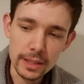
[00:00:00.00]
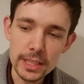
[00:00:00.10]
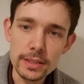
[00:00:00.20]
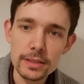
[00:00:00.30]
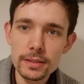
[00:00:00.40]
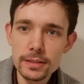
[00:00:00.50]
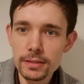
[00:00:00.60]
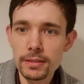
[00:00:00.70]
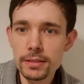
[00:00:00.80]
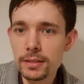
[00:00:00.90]
these
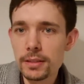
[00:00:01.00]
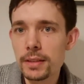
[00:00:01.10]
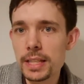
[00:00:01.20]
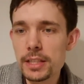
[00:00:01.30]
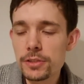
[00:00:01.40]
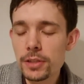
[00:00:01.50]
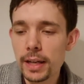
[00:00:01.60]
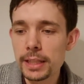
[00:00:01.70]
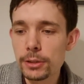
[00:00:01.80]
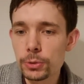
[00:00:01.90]
these
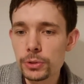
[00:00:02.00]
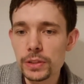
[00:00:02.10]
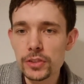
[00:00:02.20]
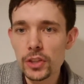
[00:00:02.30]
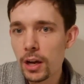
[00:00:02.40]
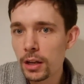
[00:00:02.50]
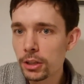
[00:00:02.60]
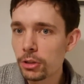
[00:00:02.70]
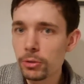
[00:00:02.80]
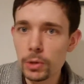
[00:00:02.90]
tiny horses are
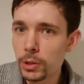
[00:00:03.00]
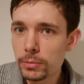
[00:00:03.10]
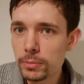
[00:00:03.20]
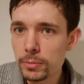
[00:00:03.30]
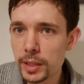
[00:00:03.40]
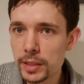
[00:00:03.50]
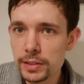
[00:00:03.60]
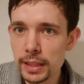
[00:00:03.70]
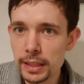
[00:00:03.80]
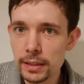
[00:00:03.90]
not what we're
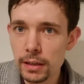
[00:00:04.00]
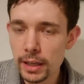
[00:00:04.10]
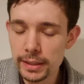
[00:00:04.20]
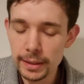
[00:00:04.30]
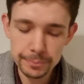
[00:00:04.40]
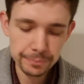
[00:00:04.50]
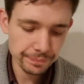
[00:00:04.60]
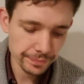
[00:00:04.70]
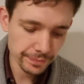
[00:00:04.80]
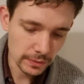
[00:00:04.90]
seeing either.
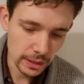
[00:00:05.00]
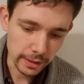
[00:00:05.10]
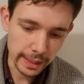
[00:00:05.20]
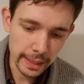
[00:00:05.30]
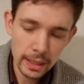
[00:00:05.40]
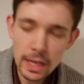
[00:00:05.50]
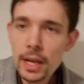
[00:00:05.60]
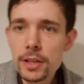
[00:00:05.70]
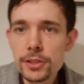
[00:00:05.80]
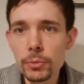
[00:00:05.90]
Okay,
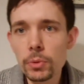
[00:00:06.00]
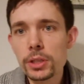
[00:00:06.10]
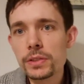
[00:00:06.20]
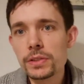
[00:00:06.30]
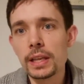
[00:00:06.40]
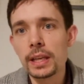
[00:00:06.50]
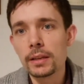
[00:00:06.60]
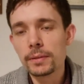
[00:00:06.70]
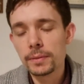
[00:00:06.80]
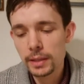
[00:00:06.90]
so what you're
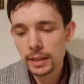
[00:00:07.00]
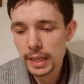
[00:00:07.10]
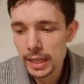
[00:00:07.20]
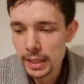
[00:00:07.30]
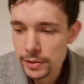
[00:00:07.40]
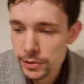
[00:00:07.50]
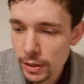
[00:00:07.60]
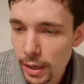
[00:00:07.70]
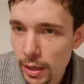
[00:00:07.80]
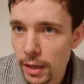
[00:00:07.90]
seeing
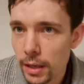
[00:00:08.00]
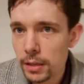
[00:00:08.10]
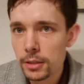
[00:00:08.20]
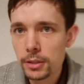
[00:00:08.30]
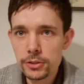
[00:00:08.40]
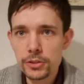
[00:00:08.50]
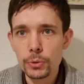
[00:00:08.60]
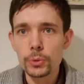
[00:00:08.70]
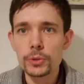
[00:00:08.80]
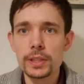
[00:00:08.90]
is lots of
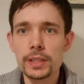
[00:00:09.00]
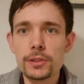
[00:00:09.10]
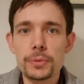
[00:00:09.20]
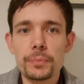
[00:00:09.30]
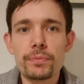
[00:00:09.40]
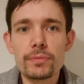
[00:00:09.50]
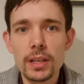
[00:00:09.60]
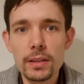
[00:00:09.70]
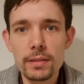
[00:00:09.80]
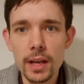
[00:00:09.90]
horses
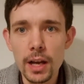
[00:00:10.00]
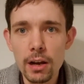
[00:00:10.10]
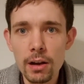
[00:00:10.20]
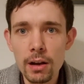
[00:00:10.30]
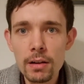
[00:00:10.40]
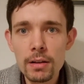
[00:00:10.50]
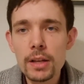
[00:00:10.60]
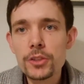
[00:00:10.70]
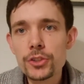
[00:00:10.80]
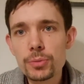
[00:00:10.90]
that are
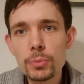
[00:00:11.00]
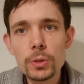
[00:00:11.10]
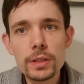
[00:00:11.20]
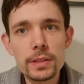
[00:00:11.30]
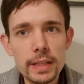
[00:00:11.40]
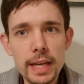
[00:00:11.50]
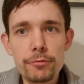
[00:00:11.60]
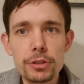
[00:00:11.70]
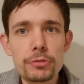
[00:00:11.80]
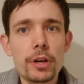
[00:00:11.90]
smaller than the
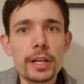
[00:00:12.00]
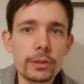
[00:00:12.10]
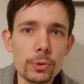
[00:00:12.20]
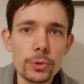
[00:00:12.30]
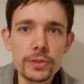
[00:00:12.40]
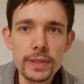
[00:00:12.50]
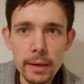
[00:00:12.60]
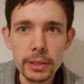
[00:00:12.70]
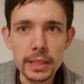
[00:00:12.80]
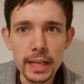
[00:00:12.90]
average riding horse
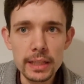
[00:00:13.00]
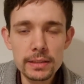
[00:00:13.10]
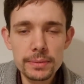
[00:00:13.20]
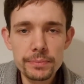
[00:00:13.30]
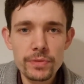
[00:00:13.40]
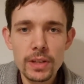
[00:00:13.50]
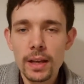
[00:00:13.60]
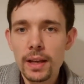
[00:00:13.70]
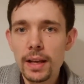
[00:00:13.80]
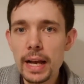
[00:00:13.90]
nowadays.
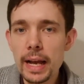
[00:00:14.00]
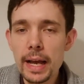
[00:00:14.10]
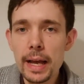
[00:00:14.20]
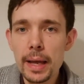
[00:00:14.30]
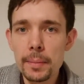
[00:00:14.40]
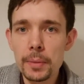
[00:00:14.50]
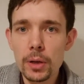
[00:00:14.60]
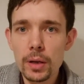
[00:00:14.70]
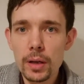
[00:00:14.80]
Um,